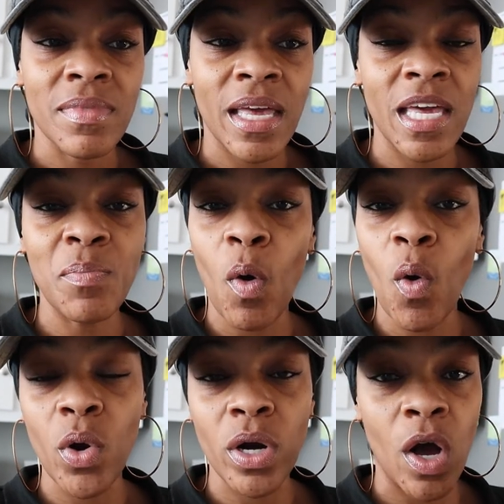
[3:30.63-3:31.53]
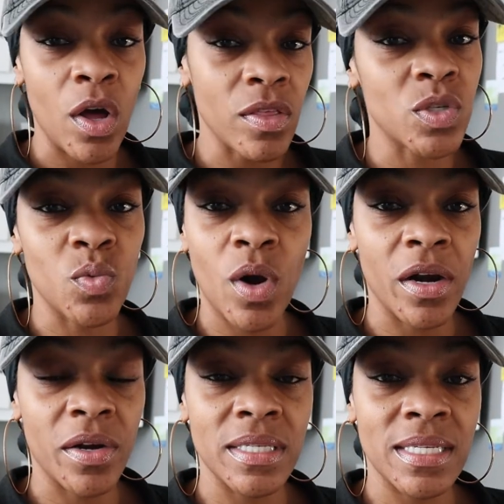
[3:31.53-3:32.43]
he poured all this
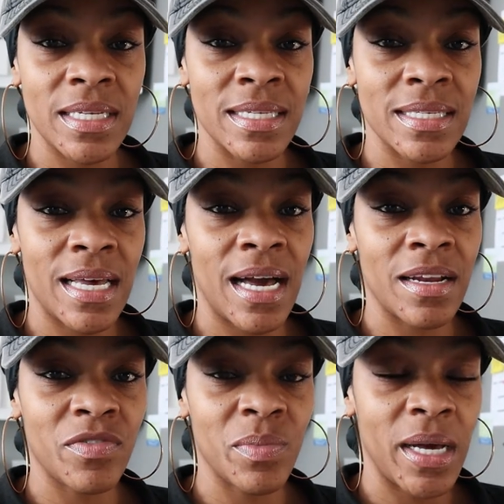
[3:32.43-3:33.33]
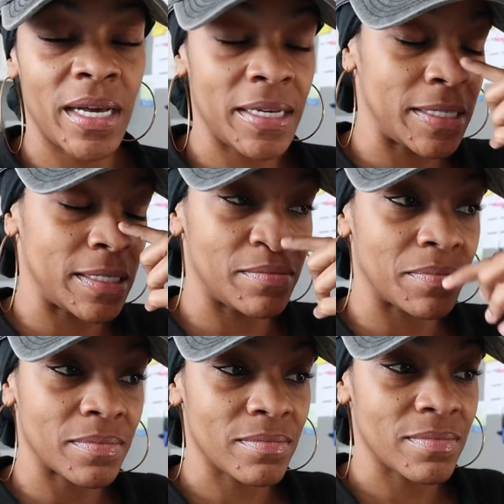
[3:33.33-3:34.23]
water in inside of my um,
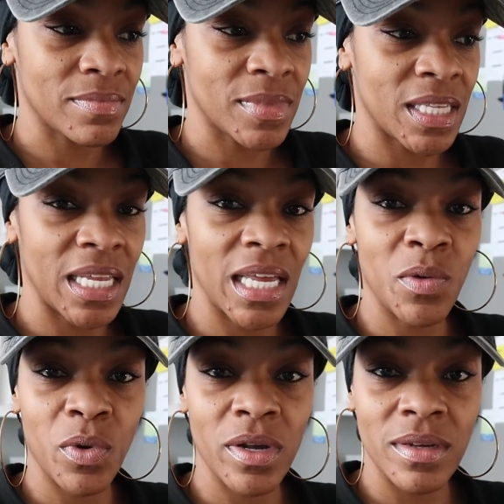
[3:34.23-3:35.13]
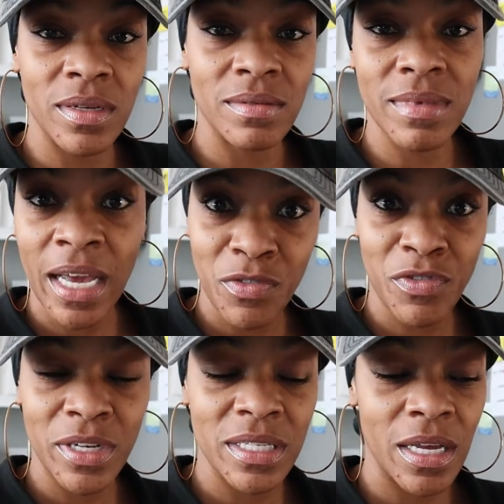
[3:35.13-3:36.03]
the thing where the
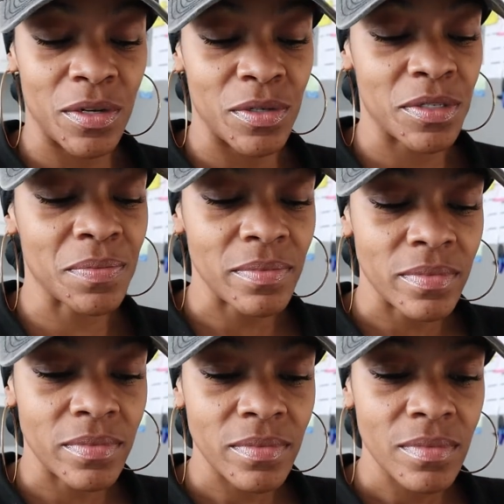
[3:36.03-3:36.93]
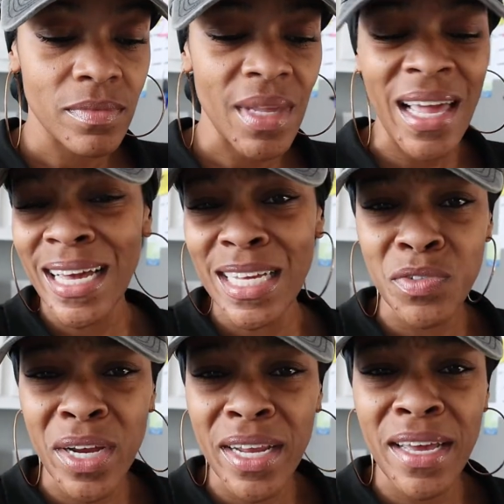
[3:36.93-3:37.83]
antifreeze goes I guess
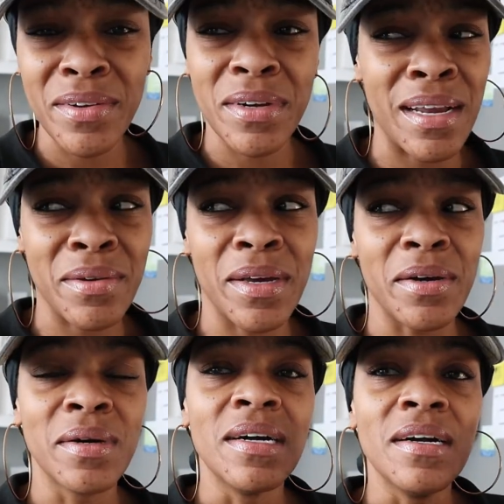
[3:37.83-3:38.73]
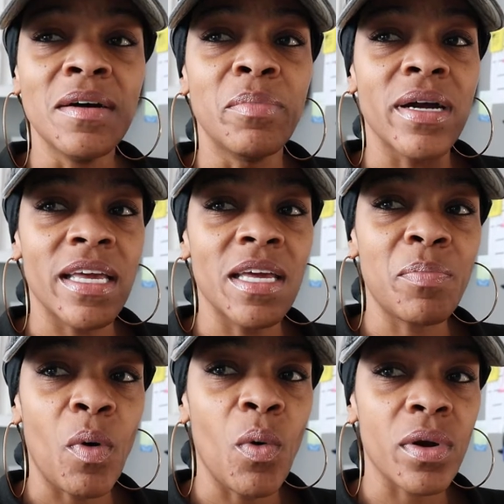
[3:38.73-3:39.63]
radiator I don't know but he
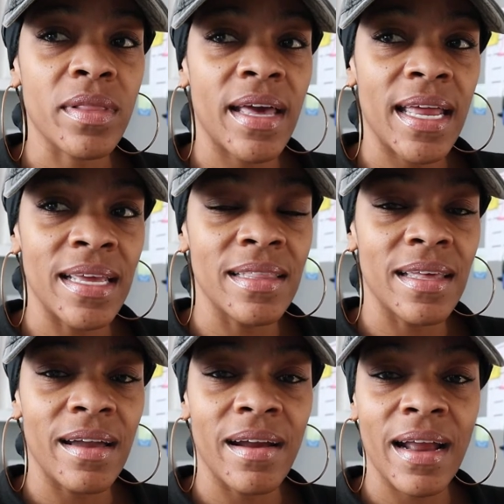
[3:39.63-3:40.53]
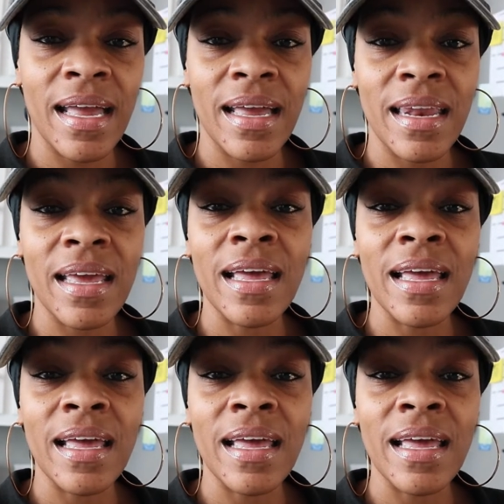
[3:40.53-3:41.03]
poured that in there and